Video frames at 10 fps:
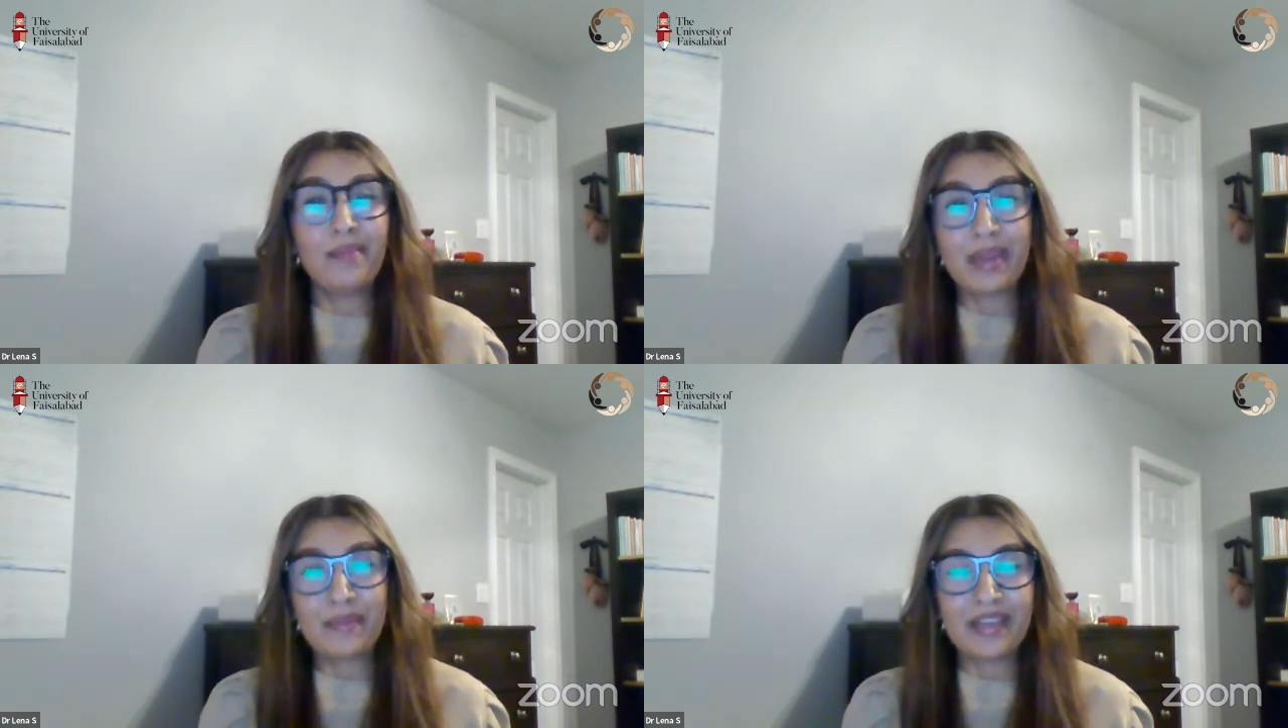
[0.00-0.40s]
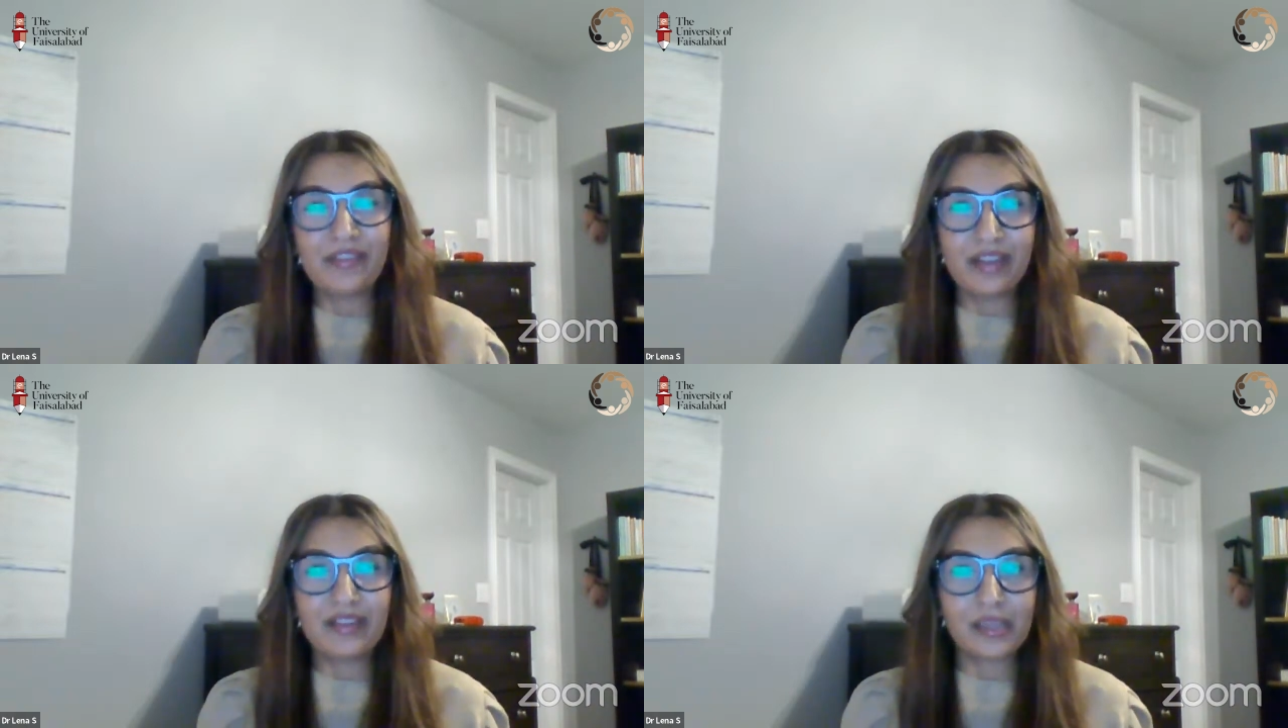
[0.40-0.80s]
maybe
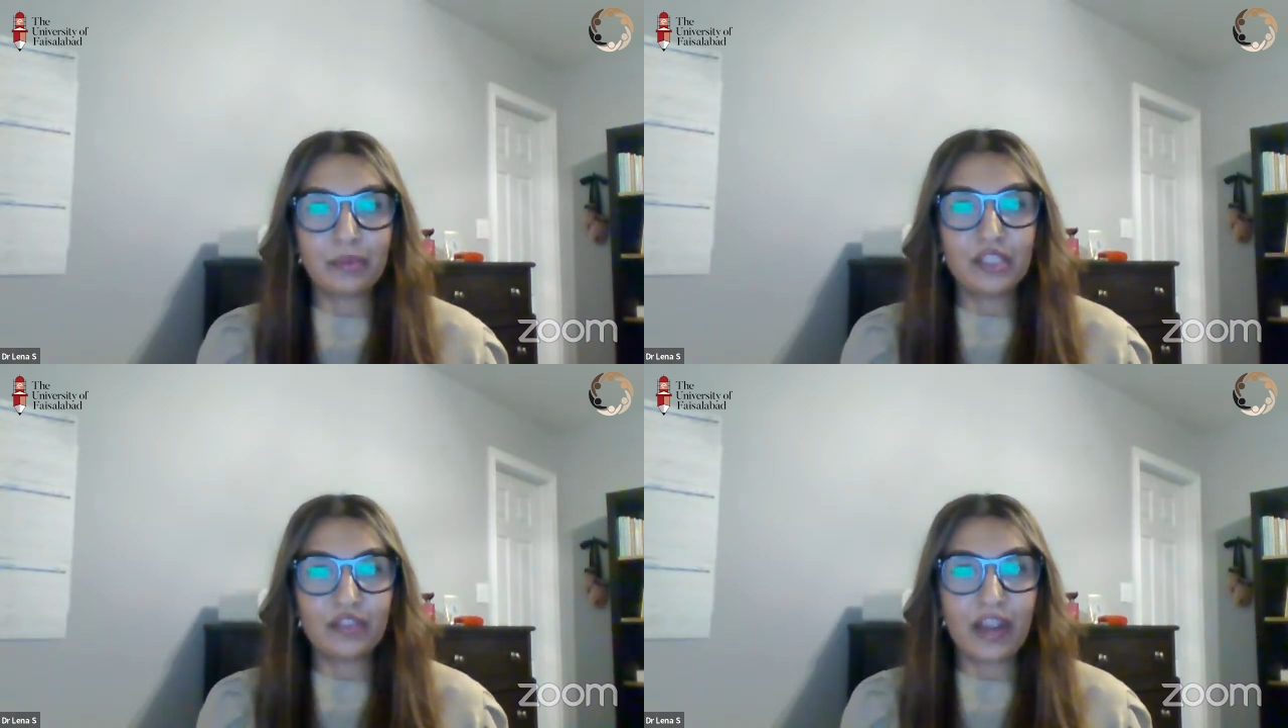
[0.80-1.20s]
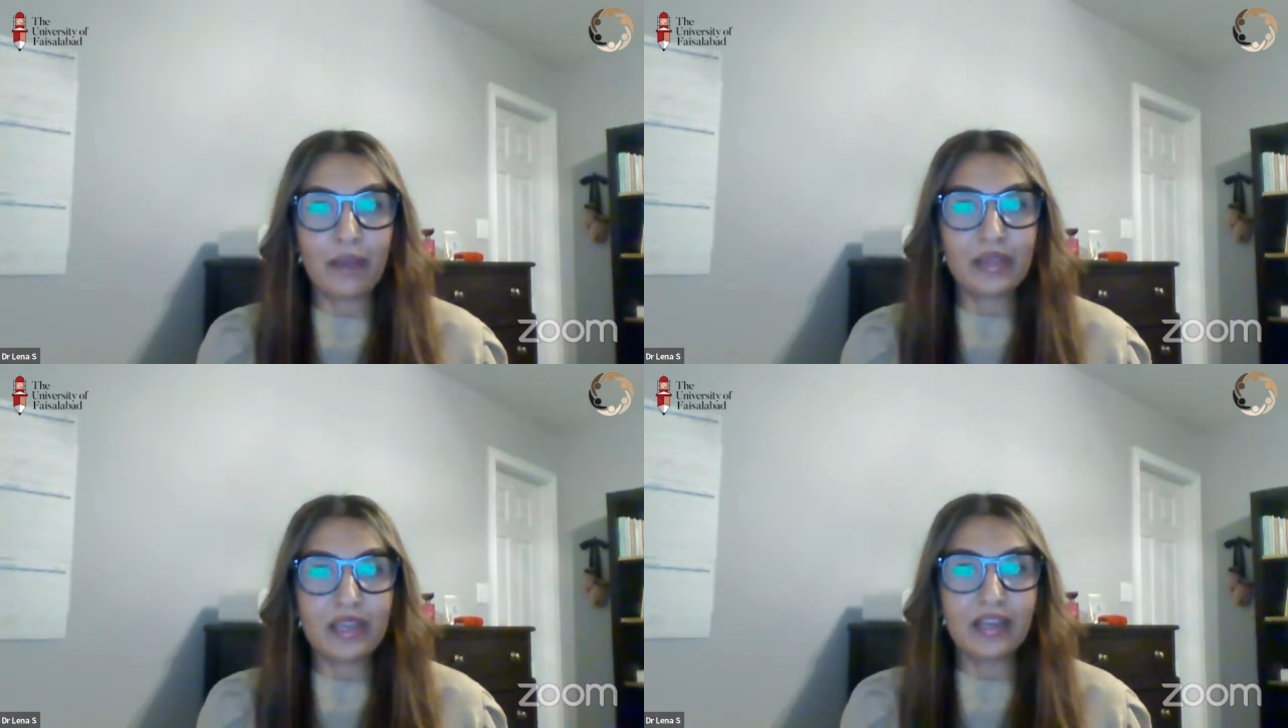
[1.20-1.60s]
even in someone's
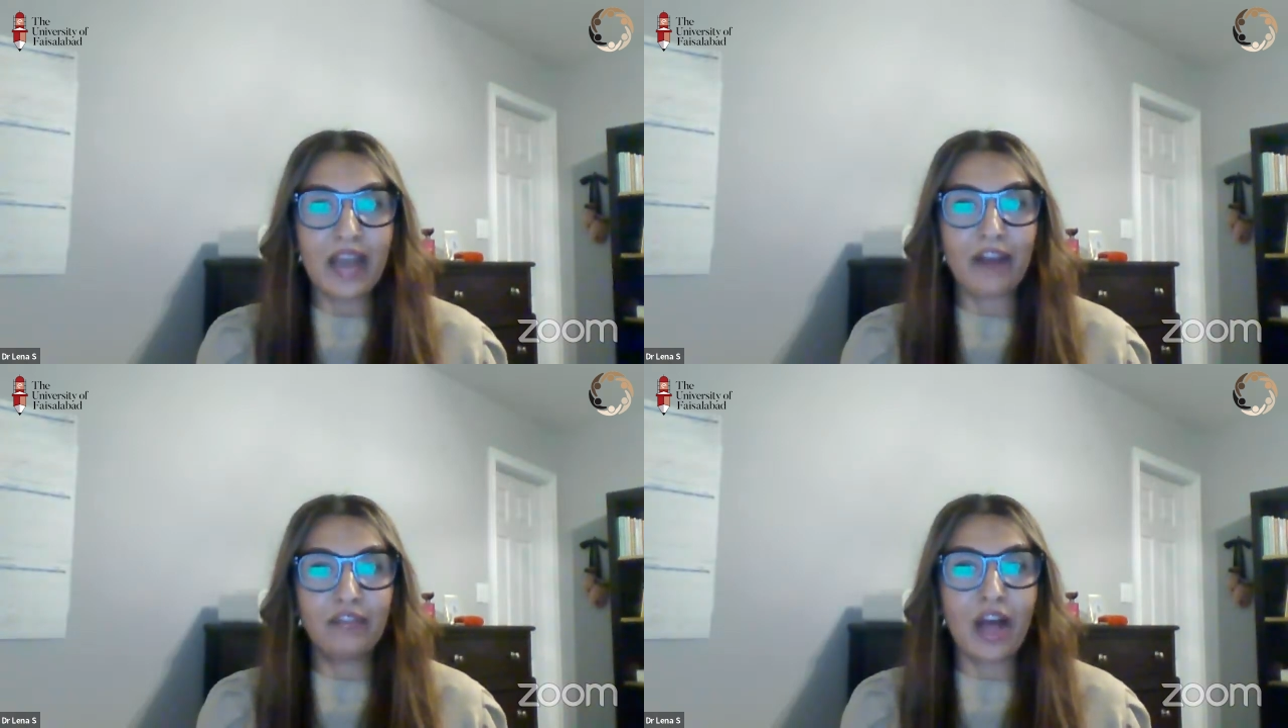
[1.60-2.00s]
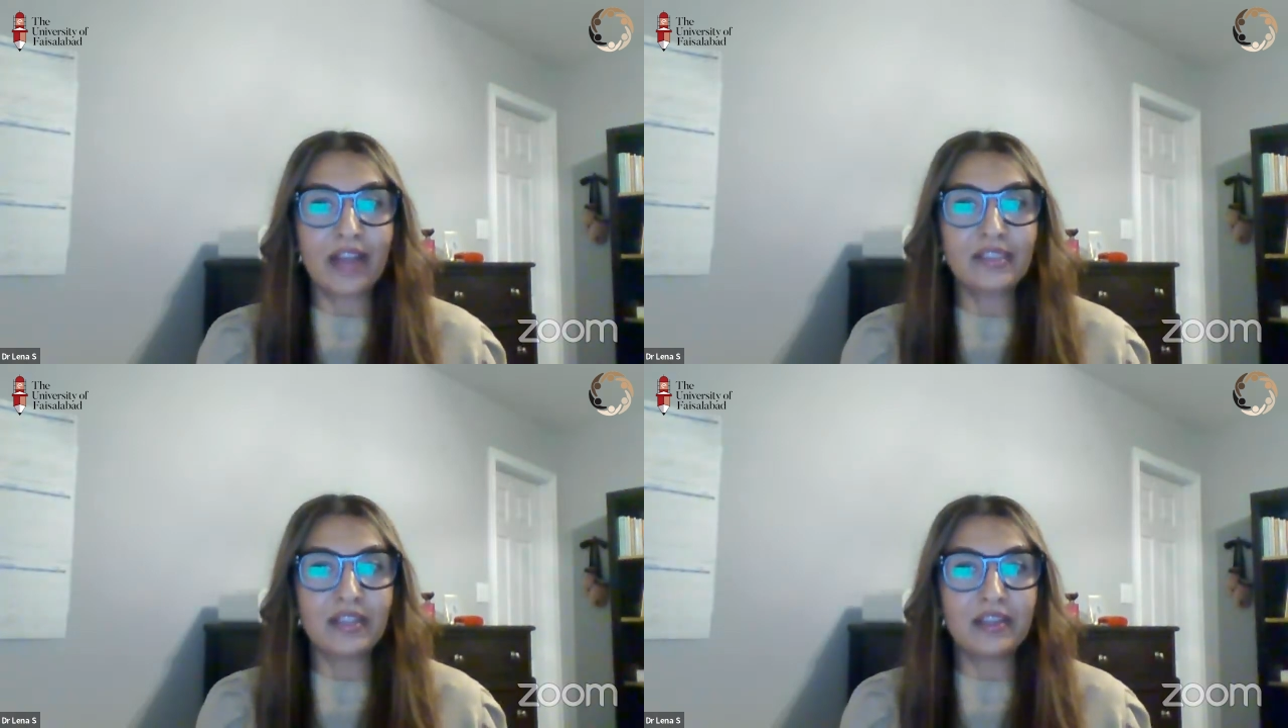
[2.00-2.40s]
family, can have
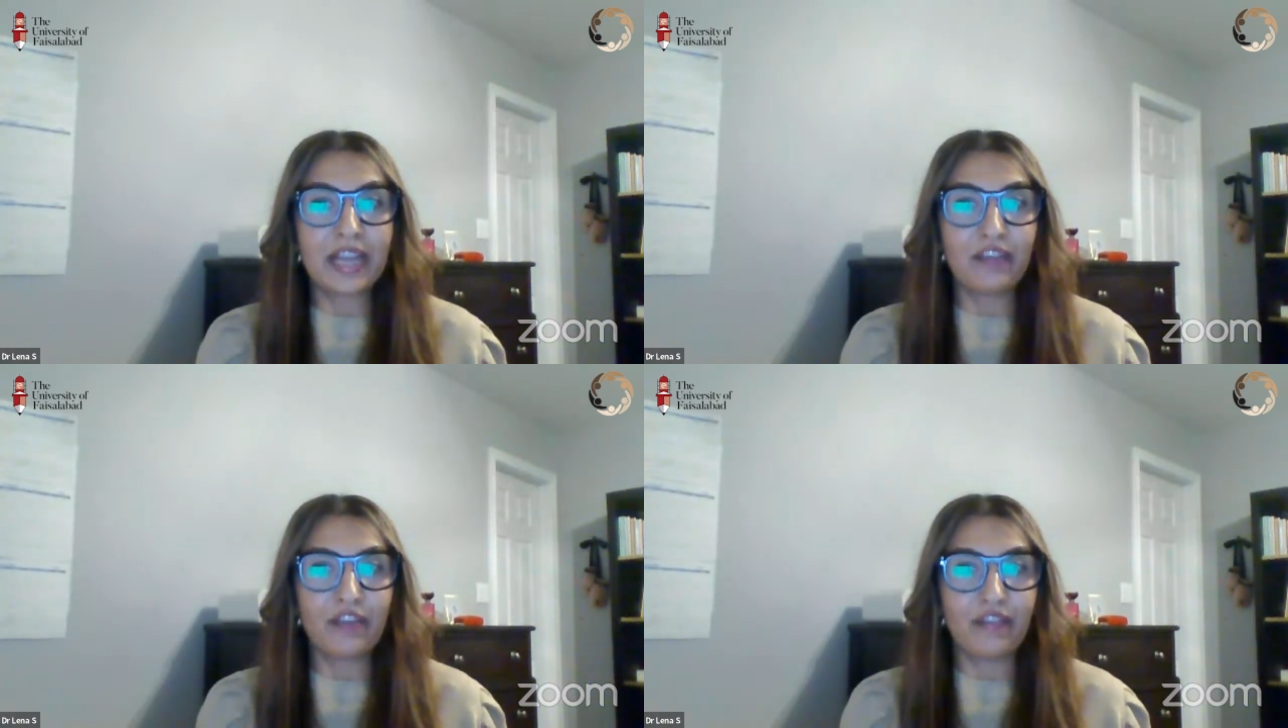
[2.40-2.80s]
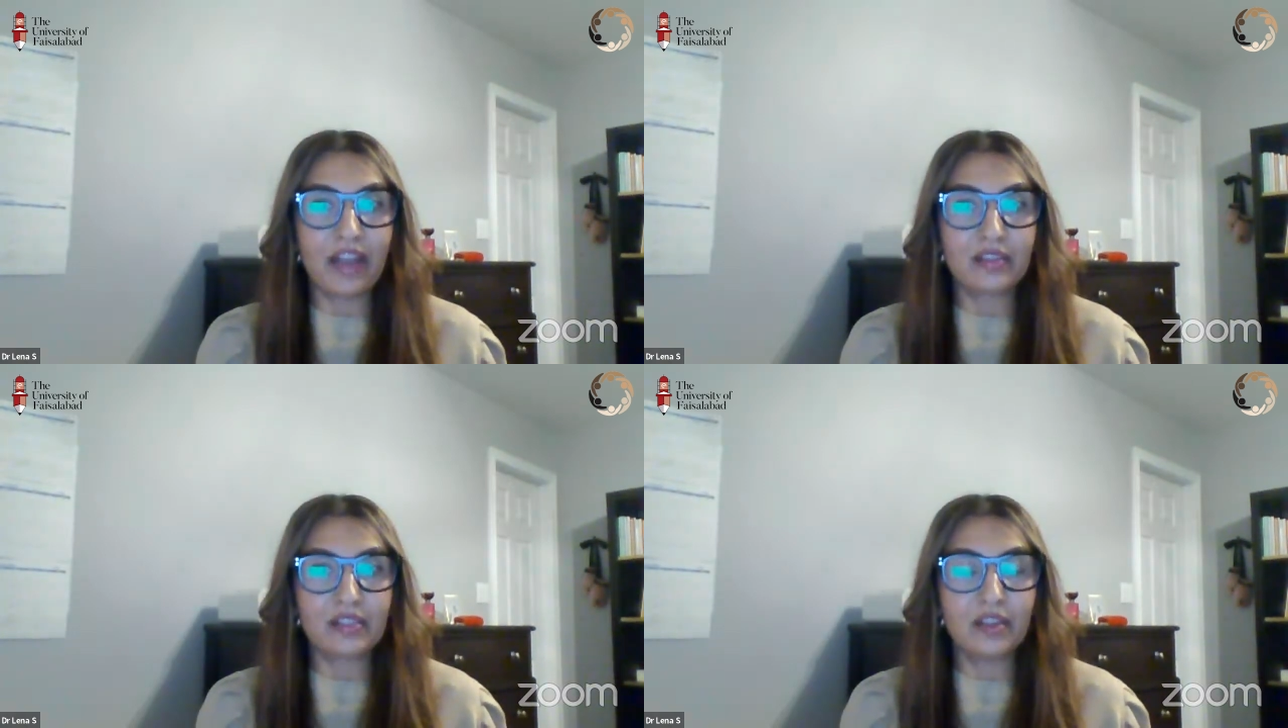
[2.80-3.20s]
lasting negative
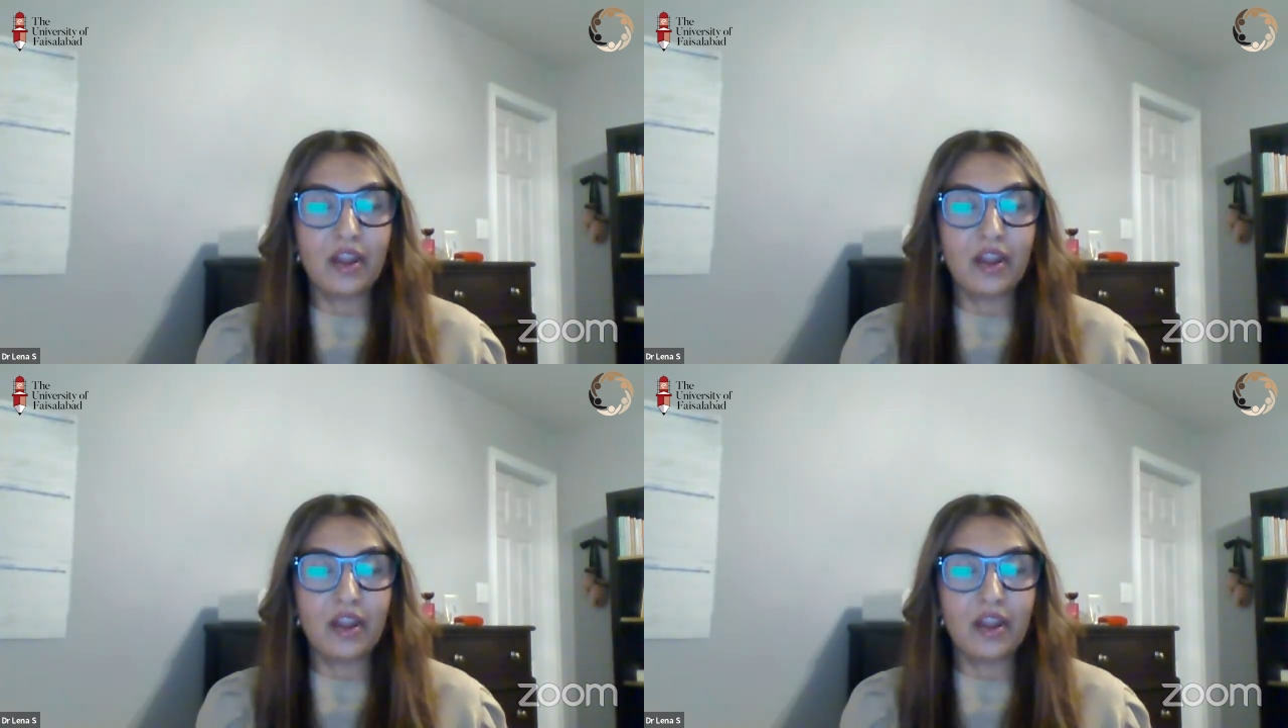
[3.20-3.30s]
effects.